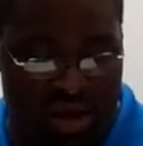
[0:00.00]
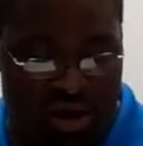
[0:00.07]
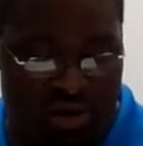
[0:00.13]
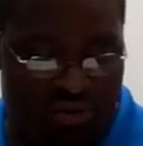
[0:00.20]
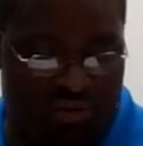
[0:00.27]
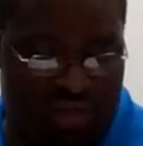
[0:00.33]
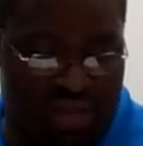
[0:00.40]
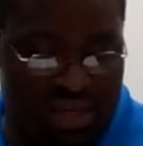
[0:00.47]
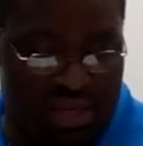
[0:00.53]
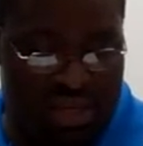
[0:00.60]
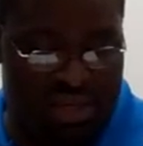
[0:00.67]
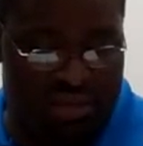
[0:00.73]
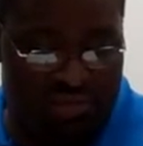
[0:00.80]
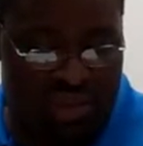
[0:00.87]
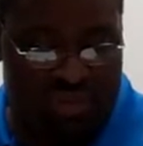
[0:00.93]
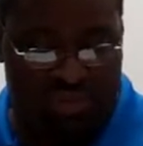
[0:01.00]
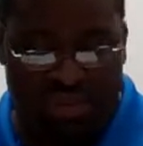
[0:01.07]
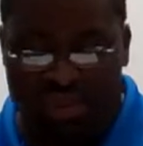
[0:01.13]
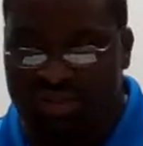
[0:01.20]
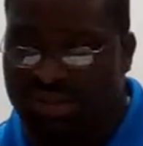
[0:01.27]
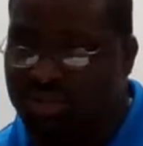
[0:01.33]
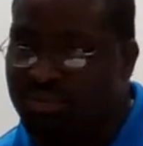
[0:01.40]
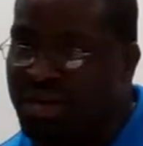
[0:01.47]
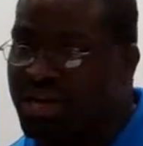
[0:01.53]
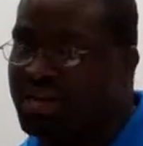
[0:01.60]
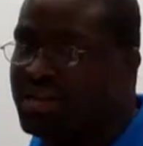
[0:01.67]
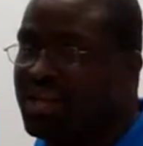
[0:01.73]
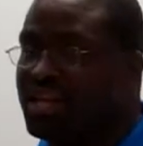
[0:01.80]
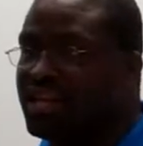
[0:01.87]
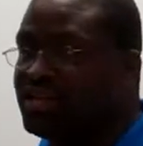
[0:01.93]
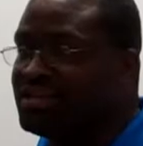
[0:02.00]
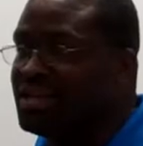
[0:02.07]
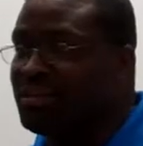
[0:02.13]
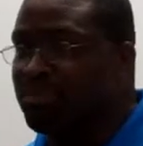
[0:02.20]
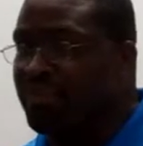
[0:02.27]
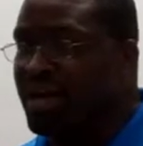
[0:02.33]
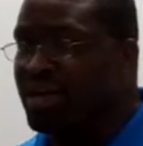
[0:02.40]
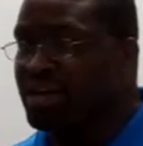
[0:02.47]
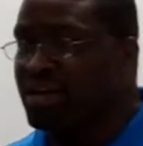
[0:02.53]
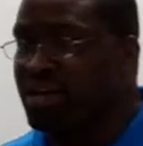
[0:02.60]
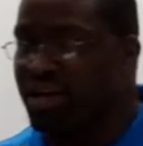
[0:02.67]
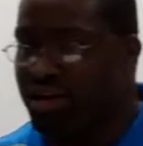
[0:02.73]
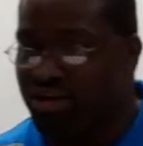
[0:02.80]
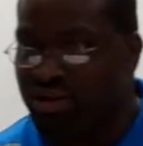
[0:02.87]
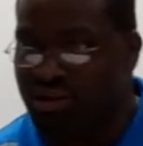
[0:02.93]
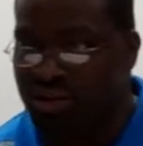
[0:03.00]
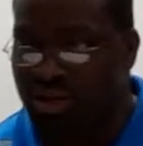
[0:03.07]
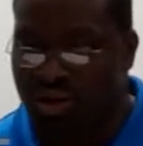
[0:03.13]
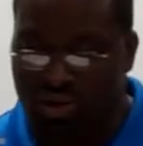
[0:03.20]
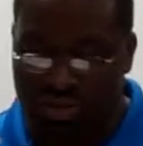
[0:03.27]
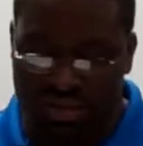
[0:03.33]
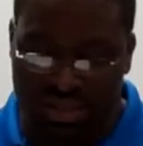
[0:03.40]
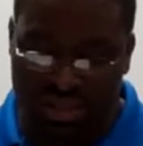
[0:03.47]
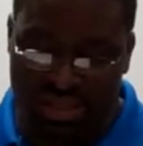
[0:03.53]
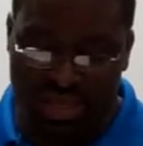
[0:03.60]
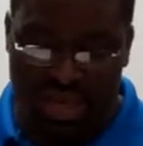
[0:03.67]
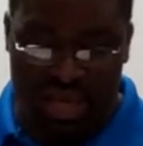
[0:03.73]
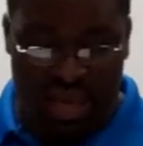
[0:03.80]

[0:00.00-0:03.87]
hopefully give them to somebody that would take better care of the dolls and